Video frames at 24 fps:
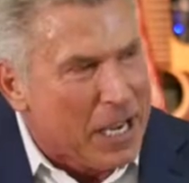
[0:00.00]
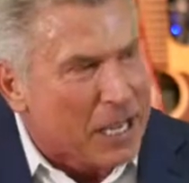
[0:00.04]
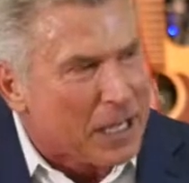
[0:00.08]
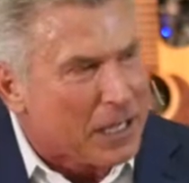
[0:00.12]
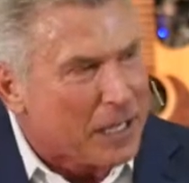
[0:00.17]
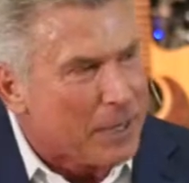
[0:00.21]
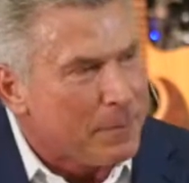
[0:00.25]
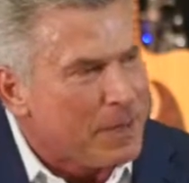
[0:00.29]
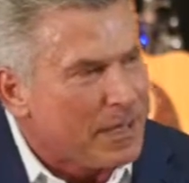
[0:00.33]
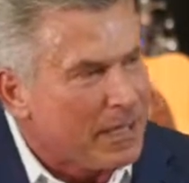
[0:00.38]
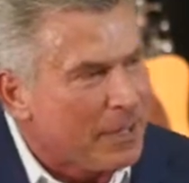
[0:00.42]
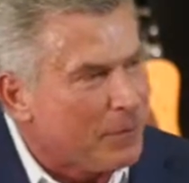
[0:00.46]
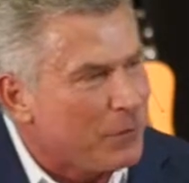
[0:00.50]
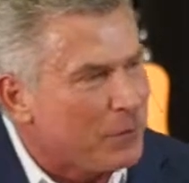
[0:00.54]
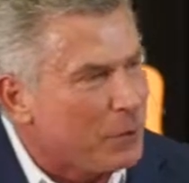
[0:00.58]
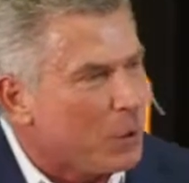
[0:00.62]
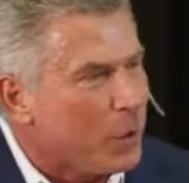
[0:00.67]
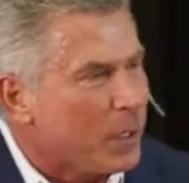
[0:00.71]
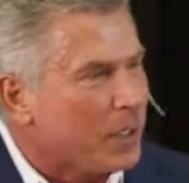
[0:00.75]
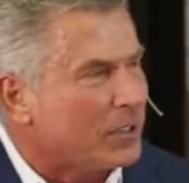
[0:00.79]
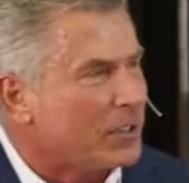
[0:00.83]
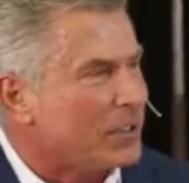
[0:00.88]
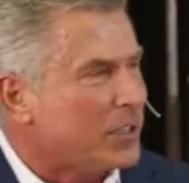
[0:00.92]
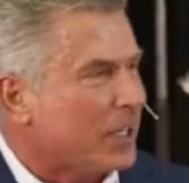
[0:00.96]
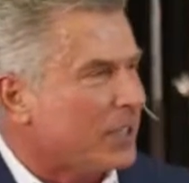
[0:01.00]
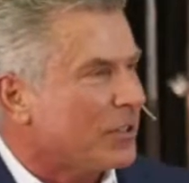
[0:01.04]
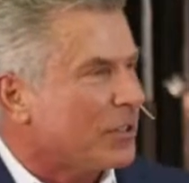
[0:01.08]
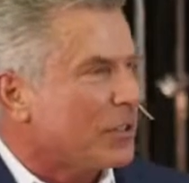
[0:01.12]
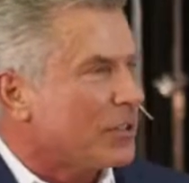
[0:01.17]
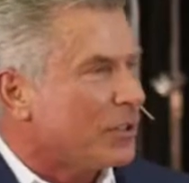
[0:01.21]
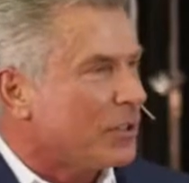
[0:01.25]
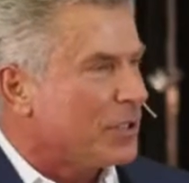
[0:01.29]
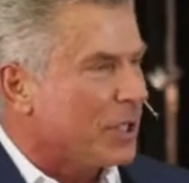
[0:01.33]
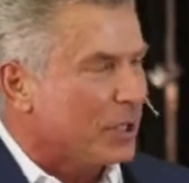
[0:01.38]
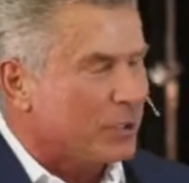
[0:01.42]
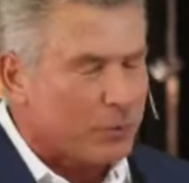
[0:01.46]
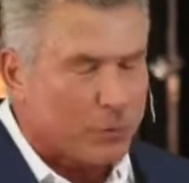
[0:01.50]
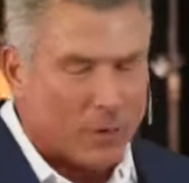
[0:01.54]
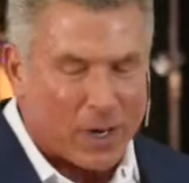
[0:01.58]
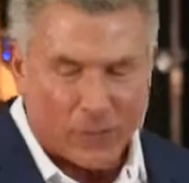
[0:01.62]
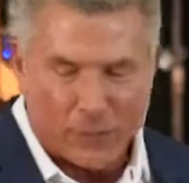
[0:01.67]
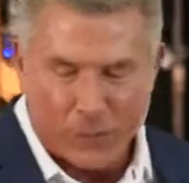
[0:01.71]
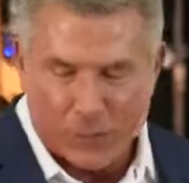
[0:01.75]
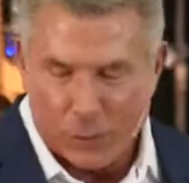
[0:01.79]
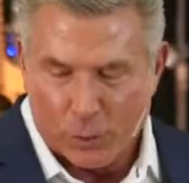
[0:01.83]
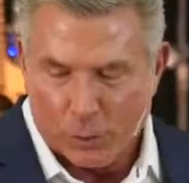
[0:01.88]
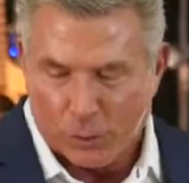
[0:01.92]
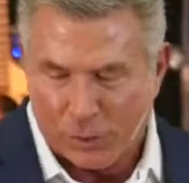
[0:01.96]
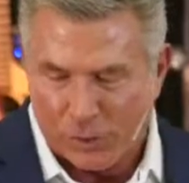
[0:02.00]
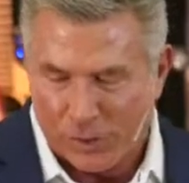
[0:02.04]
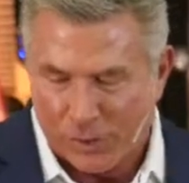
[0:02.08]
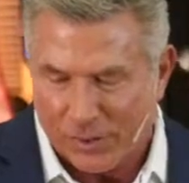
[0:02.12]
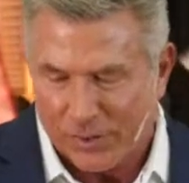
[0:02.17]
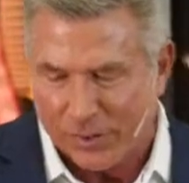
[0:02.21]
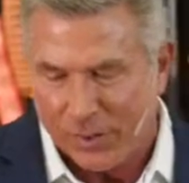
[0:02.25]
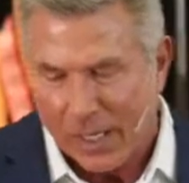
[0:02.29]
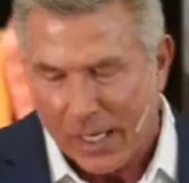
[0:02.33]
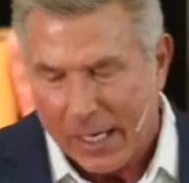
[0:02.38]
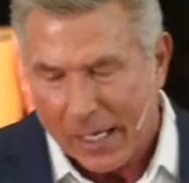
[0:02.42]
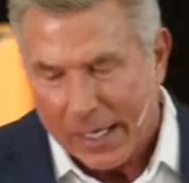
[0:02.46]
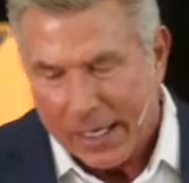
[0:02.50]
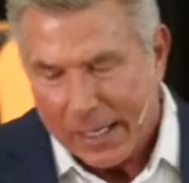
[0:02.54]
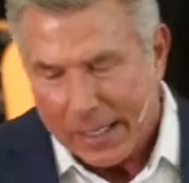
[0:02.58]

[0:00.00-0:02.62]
Let me give you quick six six refuges.